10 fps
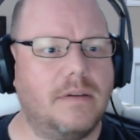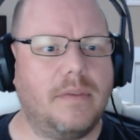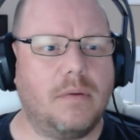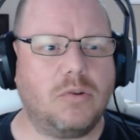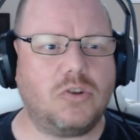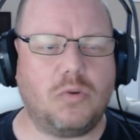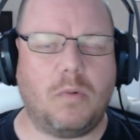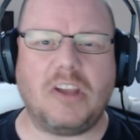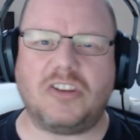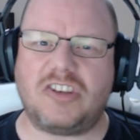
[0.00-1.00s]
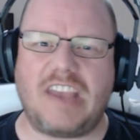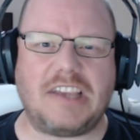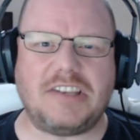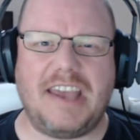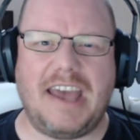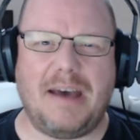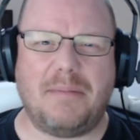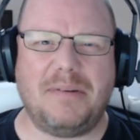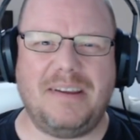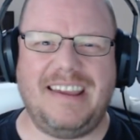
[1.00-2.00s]
what's the word, sex it
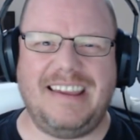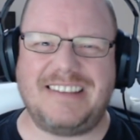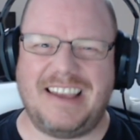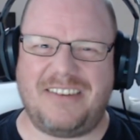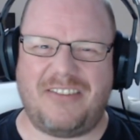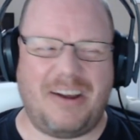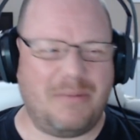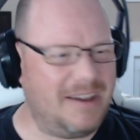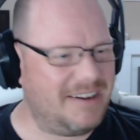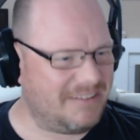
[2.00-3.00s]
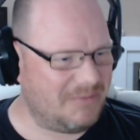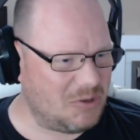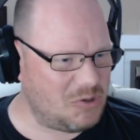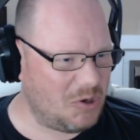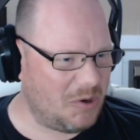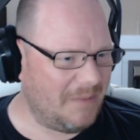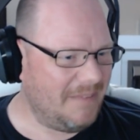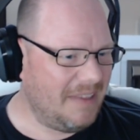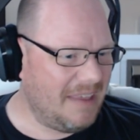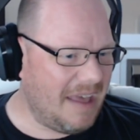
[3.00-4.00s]
up. Is that the right word? I'm not sure.
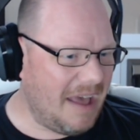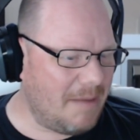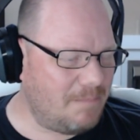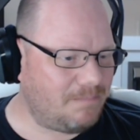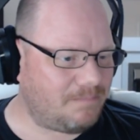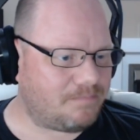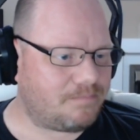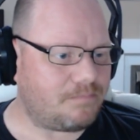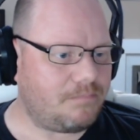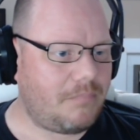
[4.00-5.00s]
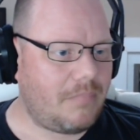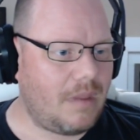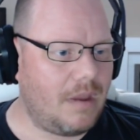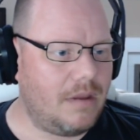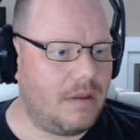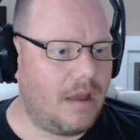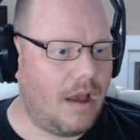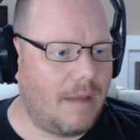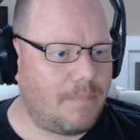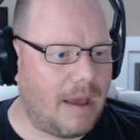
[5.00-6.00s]

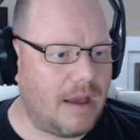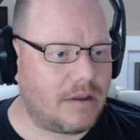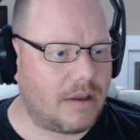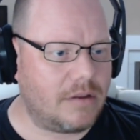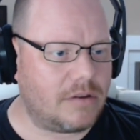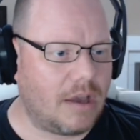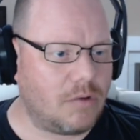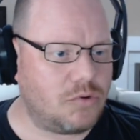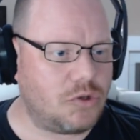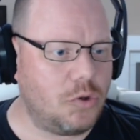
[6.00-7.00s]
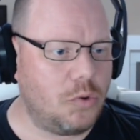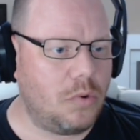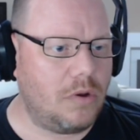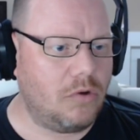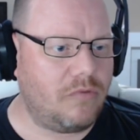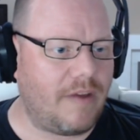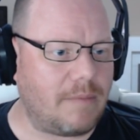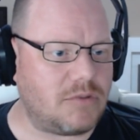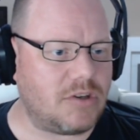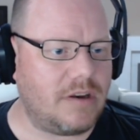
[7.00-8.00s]
Hi Bug, go to
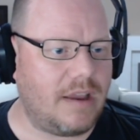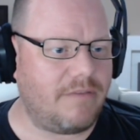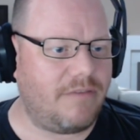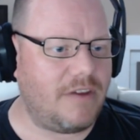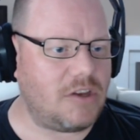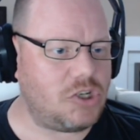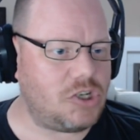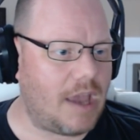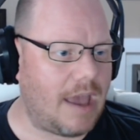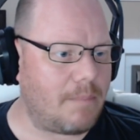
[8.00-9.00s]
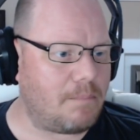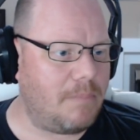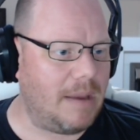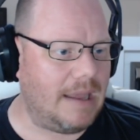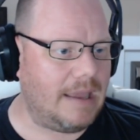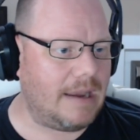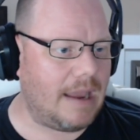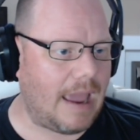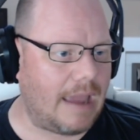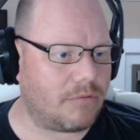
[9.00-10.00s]
Northampton and fish at Billing
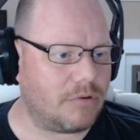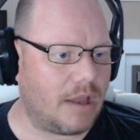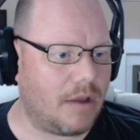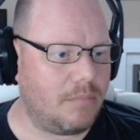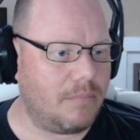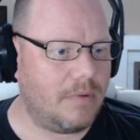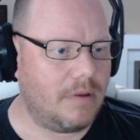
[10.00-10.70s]
Aquadome.